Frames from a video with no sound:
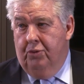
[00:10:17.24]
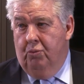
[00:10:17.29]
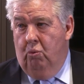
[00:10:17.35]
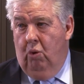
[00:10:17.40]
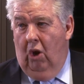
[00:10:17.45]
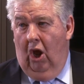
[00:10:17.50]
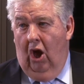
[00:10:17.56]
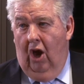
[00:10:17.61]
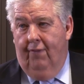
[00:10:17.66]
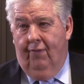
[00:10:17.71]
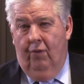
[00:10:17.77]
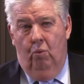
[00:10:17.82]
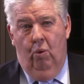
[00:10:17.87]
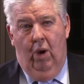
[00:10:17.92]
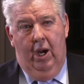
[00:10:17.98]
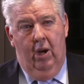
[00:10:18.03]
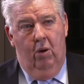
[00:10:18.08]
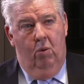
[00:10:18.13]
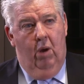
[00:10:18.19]
well over
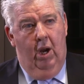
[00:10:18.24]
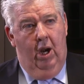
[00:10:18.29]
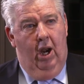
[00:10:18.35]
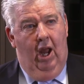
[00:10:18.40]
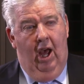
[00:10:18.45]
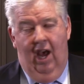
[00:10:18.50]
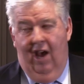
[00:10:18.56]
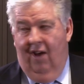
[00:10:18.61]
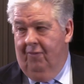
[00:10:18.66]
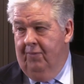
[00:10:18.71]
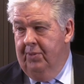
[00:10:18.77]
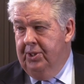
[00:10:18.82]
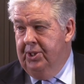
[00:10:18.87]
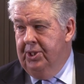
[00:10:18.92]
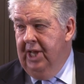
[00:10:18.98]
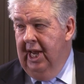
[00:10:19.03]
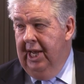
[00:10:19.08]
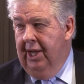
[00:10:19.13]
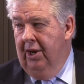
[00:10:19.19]

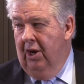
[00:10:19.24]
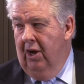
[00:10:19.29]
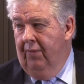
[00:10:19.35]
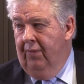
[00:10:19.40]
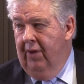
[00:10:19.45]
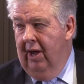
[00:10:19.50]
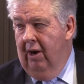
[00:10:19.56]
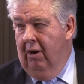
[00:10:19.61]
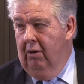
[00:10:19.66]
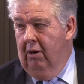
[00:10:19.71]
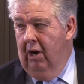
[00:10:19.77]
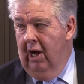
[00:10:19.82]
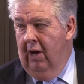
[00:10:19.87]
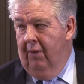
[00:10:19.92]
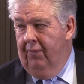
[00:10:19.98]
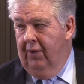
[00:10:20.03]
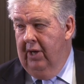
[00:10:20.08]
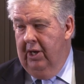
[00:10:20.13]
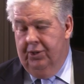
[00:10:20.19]
1.5%
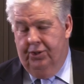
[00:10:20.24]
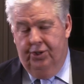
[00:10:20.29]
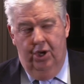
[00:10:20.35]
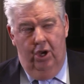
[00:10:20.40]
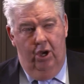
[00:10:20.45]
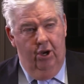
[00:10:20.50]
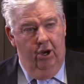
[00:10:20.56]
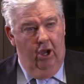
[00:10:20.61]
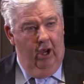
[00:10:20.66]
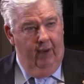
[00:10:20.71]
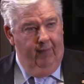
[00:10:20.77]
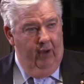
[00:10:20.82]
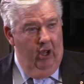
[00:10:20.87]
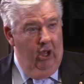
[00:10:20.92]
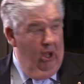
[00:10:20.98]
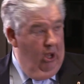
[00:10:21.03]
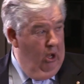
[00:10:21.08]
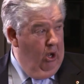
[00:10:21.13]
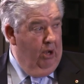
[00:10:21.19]
of our turnover
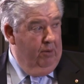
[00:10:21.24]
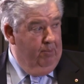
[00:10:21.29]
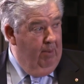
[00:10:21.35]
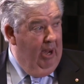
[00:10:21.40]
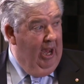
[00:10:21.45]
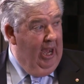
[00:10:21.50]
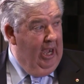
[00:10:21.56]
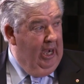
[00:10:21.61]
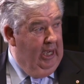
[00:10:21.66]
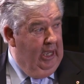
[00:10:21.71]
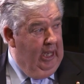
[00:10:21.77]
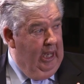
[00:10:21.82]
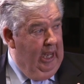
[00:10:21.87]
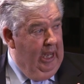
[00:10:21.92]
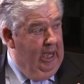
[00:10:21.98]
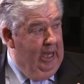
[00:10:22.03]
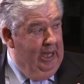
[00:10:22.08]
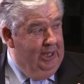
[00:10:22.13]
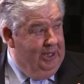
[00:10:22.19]
on marketing,
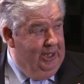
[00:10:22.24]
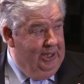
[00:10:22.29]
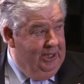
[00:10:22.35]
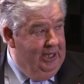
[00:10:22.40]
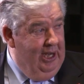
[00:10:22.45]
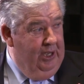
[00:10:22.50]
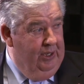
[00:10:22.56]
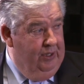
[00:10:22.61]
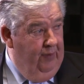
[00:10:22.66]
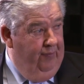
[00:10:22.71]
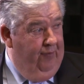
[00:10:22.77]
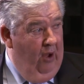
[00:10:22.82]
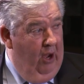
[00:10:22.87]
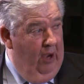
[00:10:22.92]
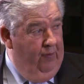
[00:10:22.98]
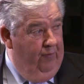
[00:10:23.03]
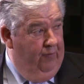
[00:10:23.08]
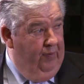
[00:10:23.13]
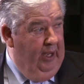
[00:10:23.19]
and that's a set
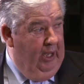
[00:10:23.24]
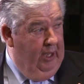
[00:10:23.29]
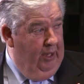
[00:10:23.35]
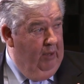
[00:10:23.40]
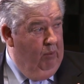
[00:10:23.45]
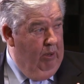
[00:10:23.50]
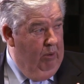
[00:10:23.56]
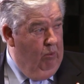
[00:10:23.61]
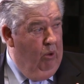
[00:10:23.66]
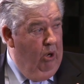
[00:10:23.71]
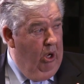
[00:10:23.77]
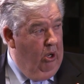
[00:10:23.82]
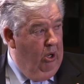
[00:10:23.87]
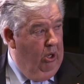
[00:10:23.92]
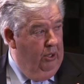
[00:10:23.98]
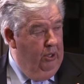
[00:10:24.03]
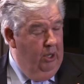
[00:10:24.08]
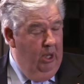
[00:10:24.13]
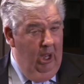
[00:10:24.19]
defined figure that we work
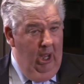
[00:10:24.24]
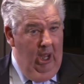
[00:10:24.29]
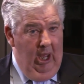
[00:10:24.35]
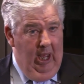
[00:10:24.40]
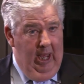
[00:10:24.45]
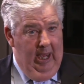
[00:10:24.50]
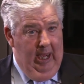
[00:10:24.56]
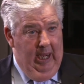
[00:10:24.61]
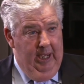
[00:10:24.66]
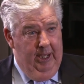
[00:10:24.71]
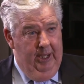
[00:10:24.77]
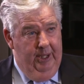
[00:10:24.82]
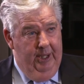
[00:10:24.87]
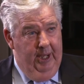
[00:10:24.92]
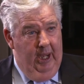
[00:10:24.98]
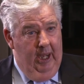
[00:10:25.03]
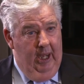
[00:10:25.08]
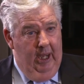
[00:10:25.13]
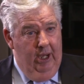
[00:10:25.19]
on. And
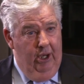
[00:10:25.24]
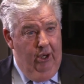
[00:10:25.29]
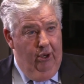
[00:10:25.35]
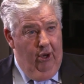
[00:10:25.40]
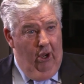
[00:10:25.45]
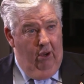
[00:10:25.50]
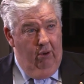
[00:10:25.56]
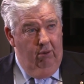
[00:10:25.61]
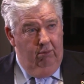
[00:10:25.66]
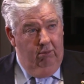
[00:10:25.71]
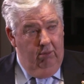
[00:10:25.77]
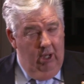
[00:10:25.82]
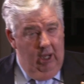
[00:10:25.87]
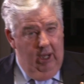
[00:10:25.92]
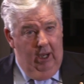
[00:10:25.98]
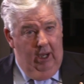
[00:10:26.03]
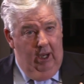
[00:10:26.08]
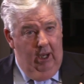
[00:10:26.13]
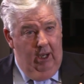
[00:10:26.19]

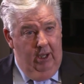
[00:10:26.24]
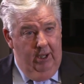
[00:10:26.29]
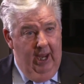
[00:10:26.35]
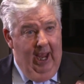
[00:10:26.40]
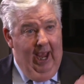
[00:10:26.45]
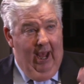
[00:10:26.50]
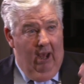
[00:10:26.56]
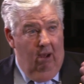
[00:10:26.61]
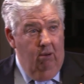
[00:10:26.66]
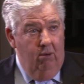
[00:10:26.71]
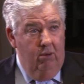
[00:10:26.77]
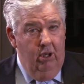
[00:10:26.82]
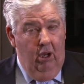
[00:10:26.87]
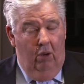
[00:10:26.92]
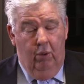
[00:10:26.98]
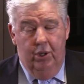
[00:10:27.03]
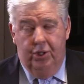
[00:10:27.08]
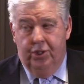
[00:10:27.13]
now we